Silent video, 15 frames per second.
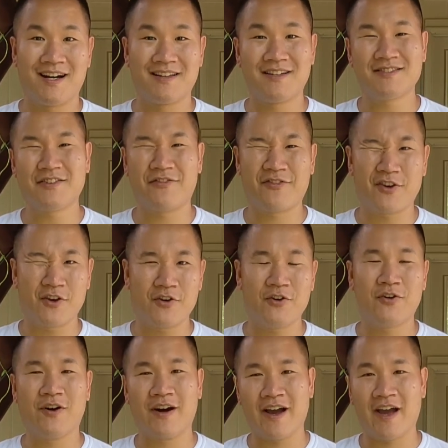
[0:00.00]
there's
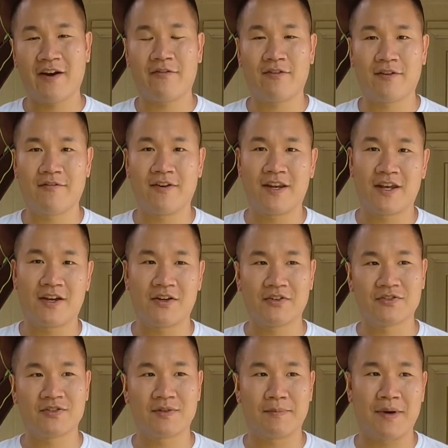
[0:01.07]
a handful of
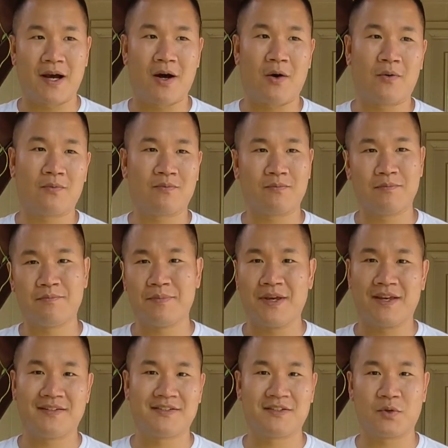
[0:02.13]
videos about
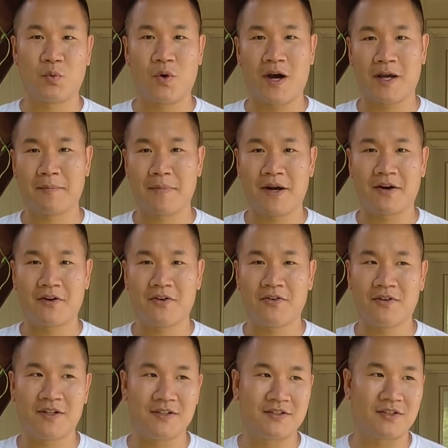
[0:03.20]
bees in a wine barrel,
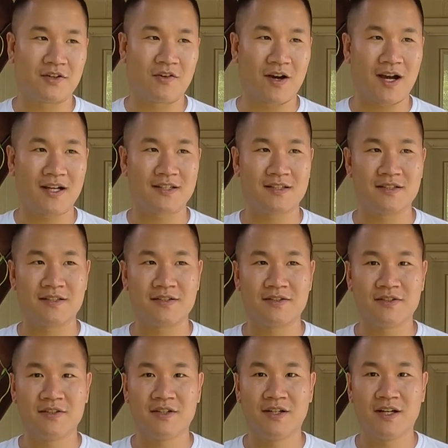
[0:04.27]
and so I got to
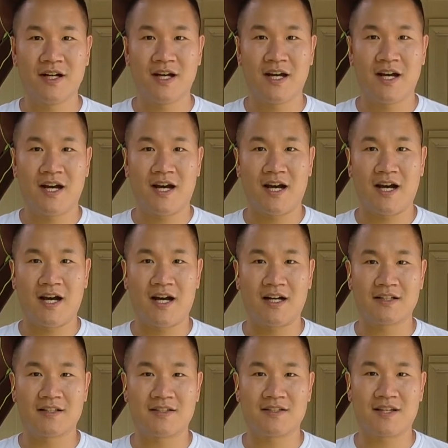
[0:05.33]

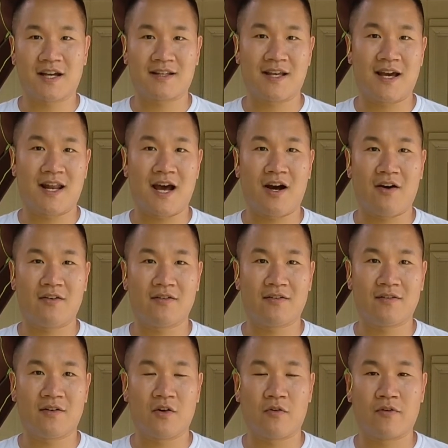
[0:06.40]
just check that out
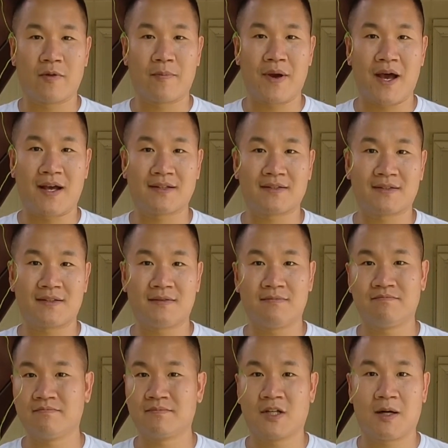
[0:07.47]
over the past
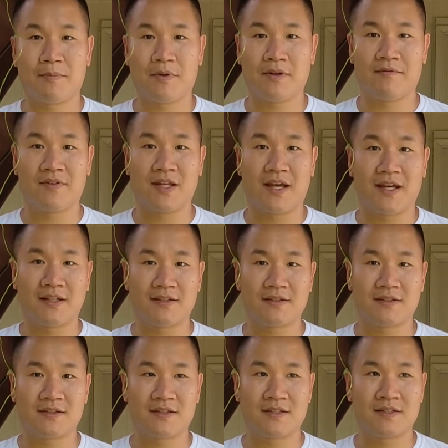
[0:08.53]
couple of
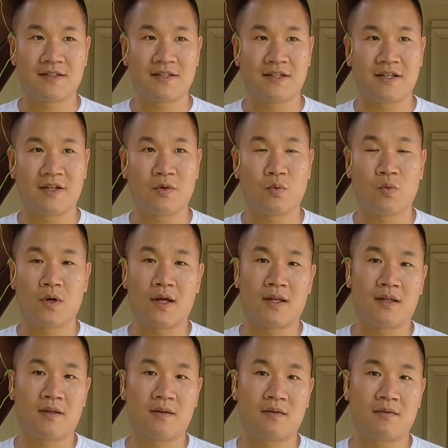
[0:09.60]
days to see what
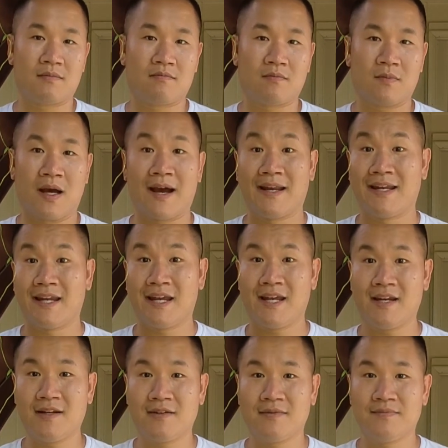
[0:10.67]
I
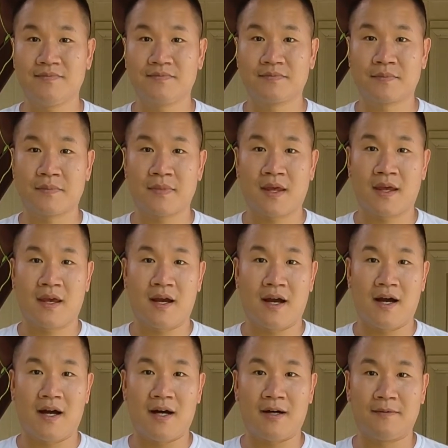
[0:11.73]
need.
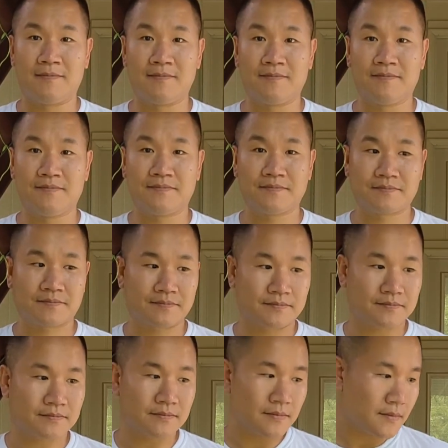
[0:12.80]
And
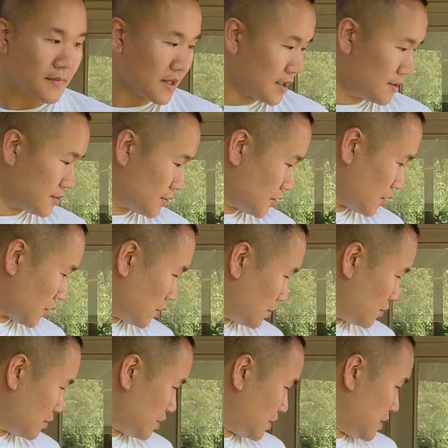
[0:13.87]
so
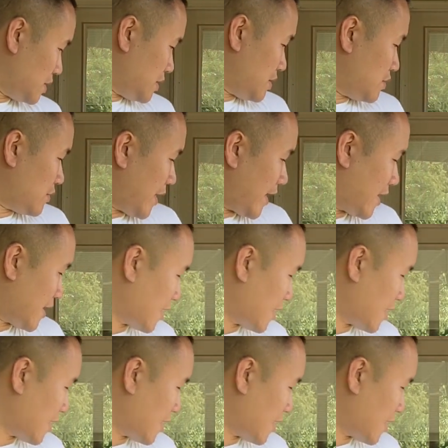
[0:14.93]
right